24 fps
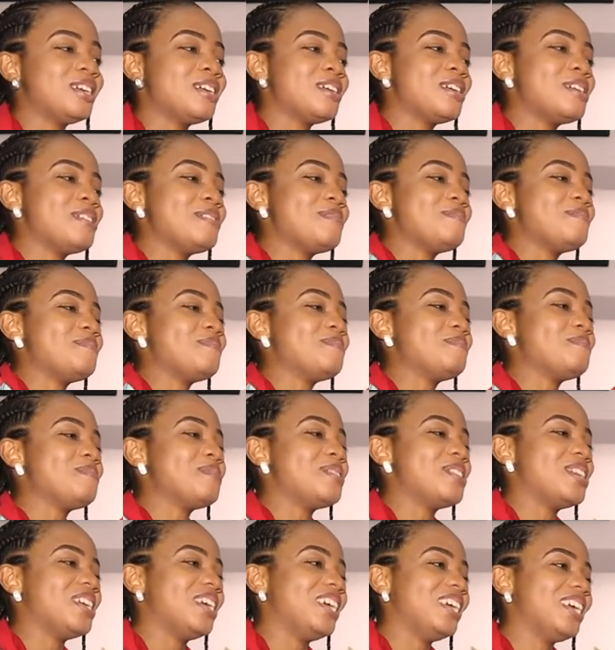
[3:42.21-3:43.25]
Um,
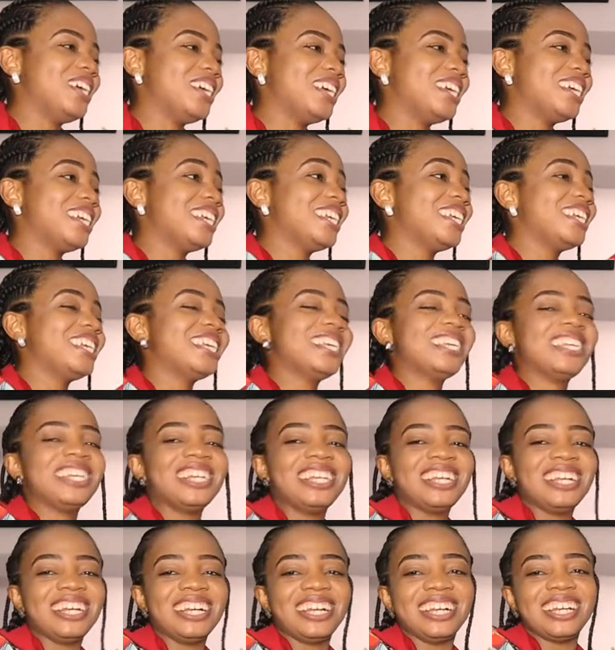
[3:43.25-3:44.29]

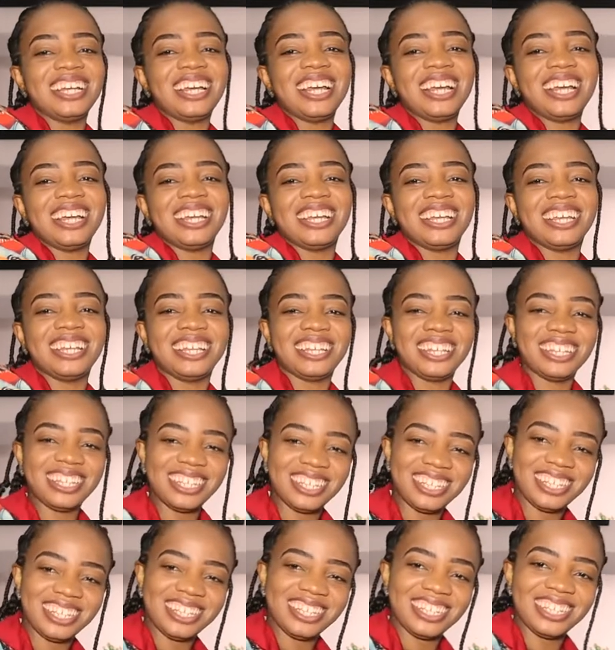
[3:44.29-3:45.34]
eh,
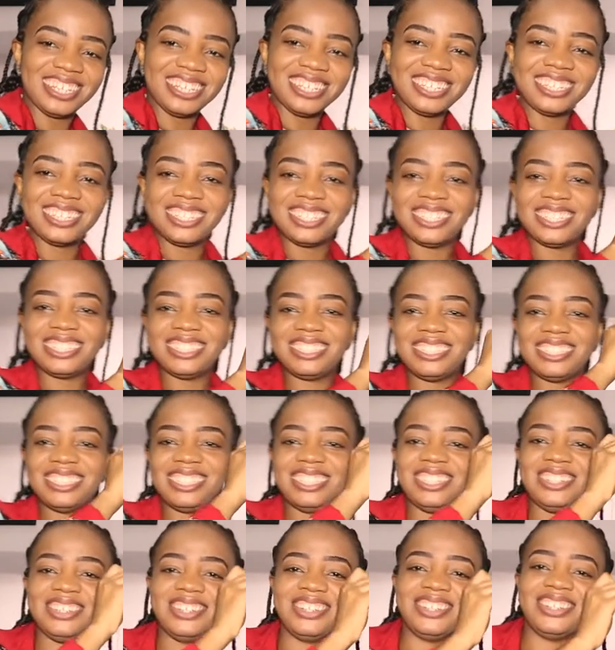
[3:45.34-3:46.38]

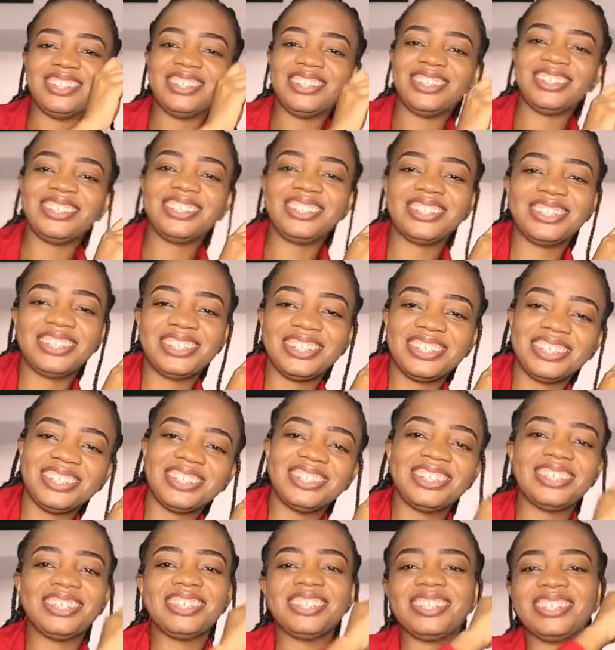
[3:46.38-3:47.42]
see you. Oh.
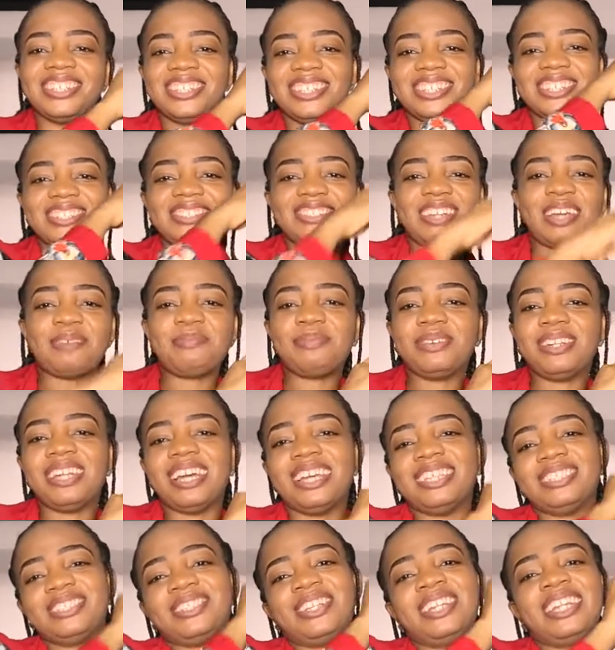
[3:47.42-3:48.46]
Tripod
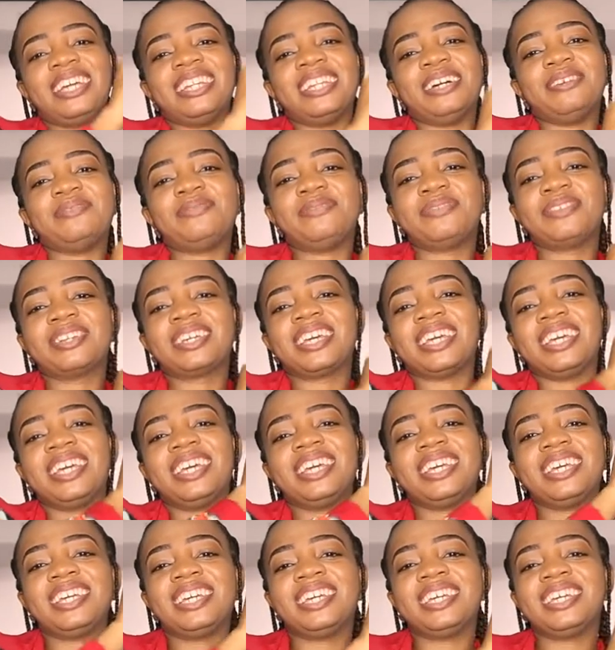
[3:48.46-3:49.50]
is taller than Funke.
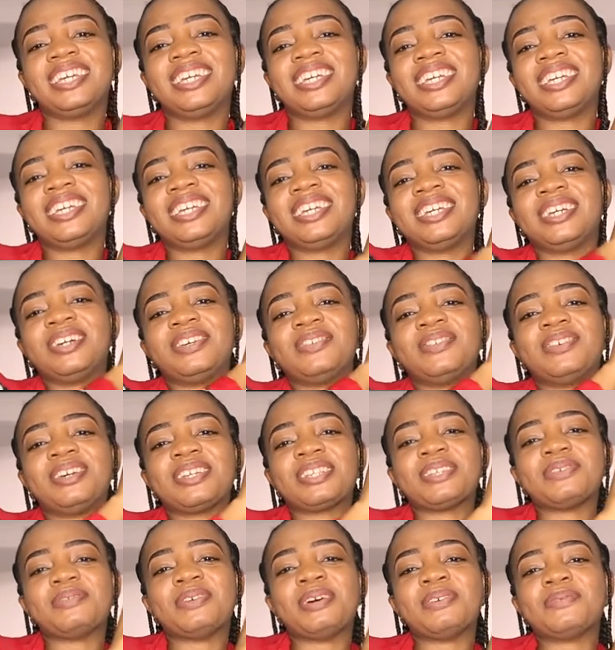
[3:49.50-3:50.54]
What
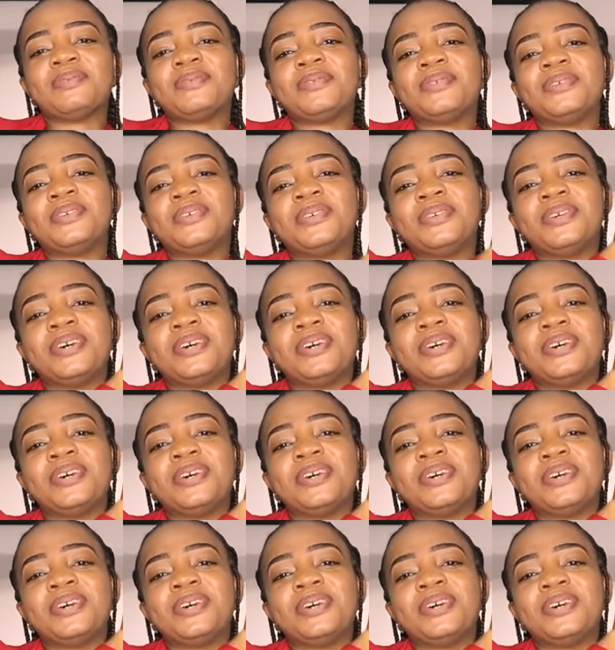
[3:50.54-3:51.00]
the wahoo.